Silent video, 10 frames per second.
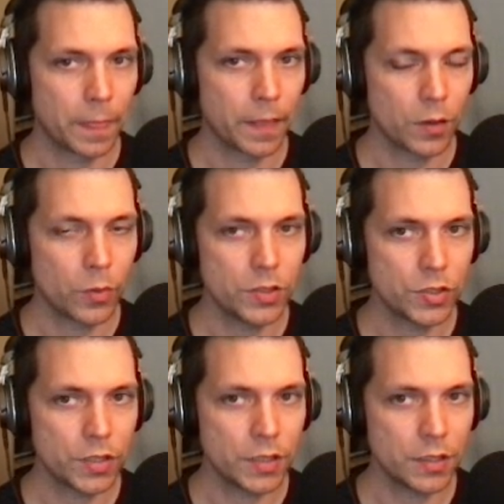Queen
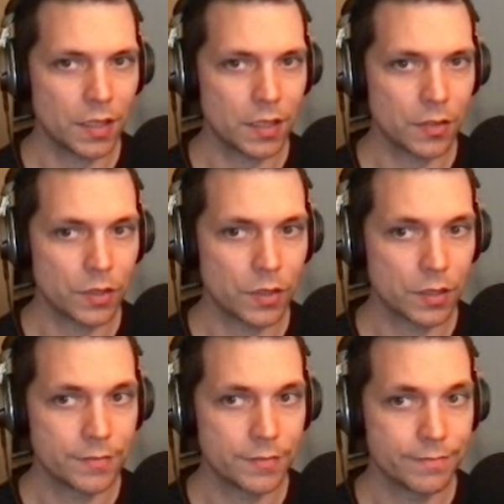trade, and I get a rook.
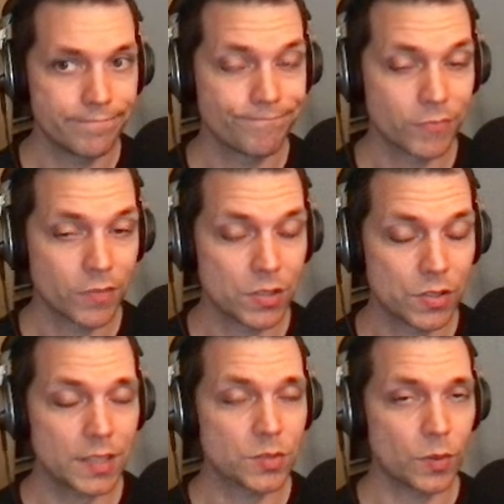
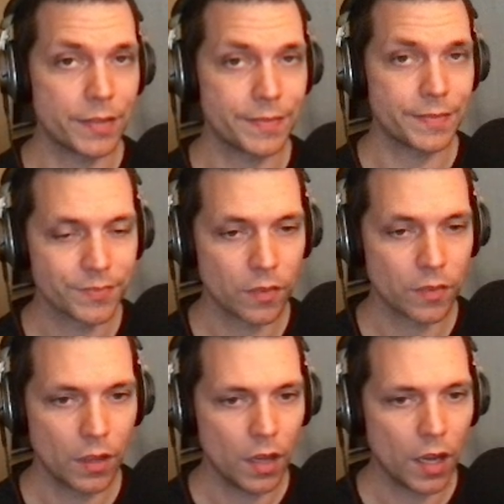So that's why.
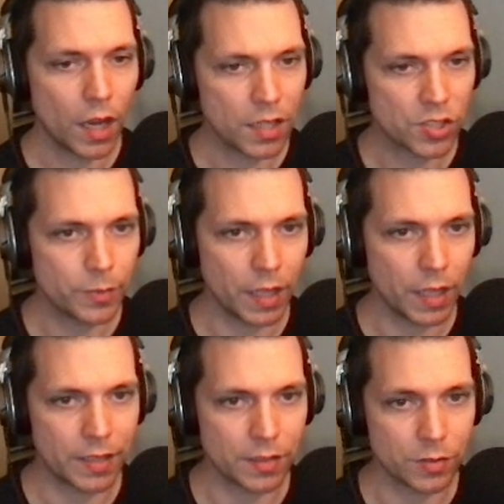Assuming he
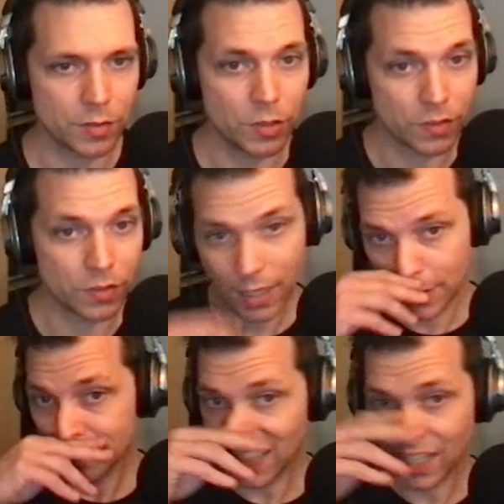makes those moves.
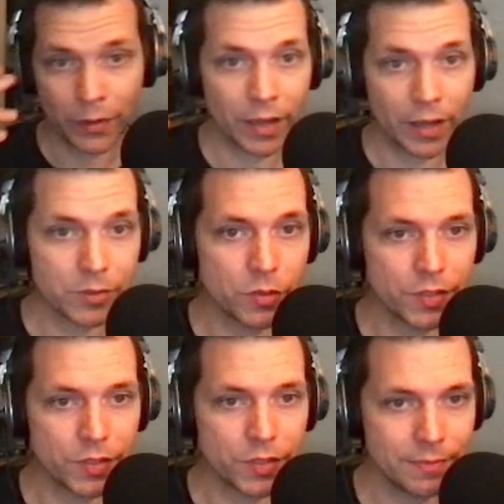Now, that was move
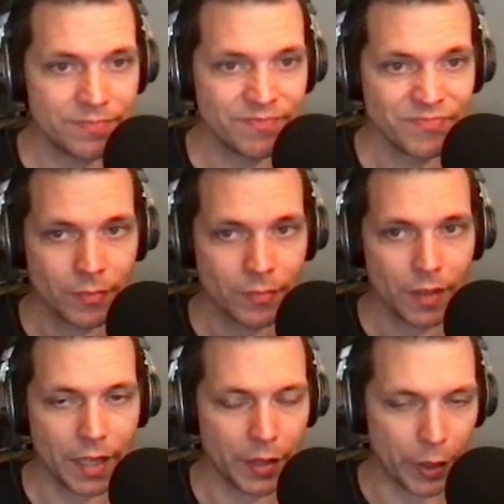9,
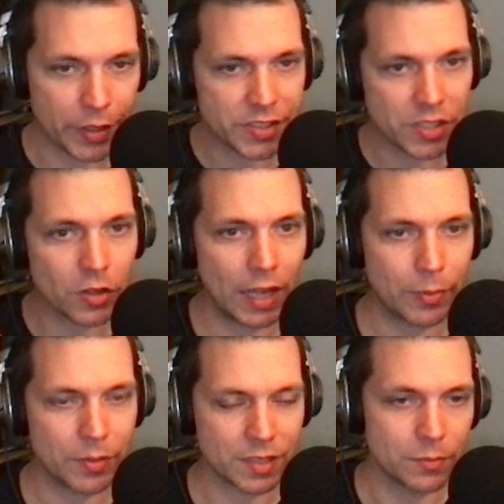and this all
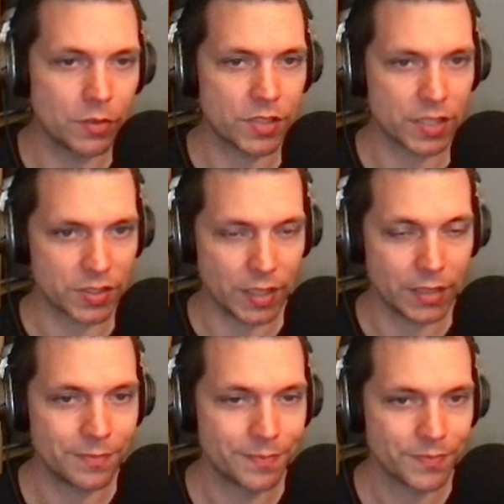happens on move
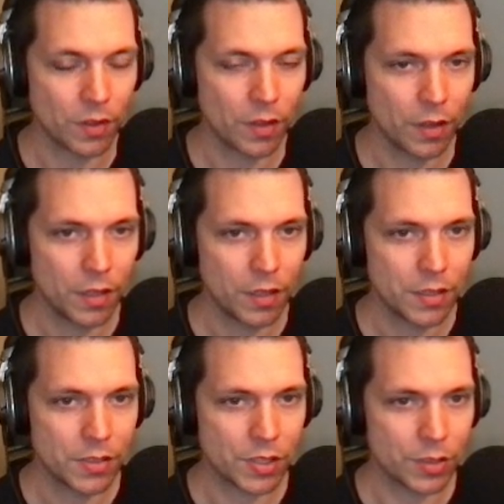16.
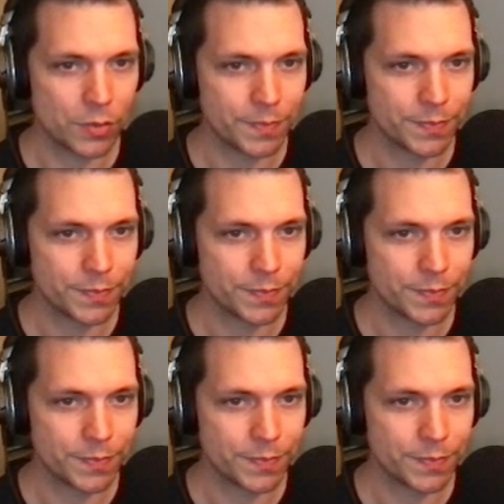So,